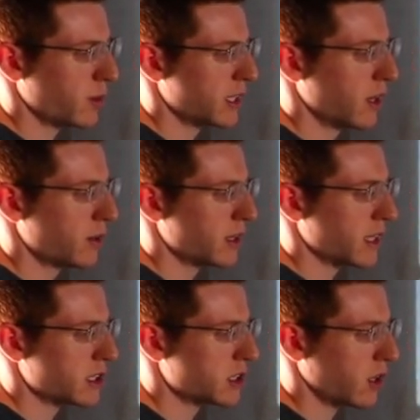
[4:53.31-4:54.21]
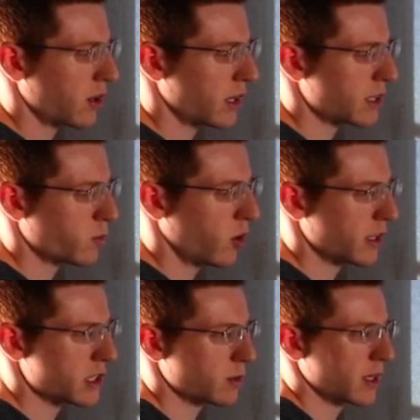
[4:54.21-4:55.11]
we know that they started as
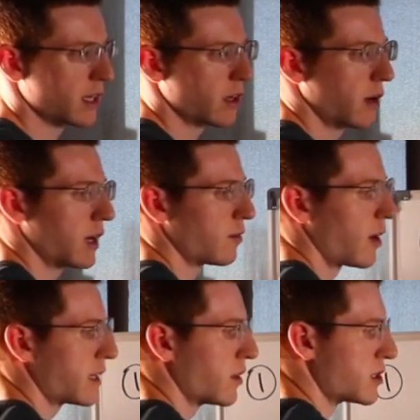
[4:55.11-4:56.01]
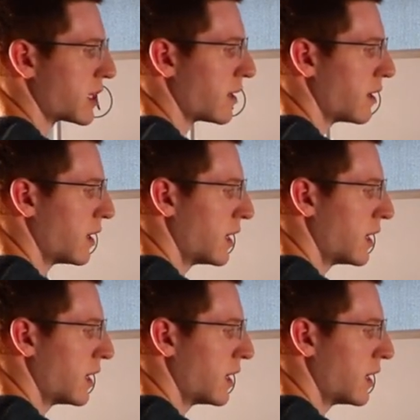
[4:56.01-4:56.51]
1, so we can go ahead and write those in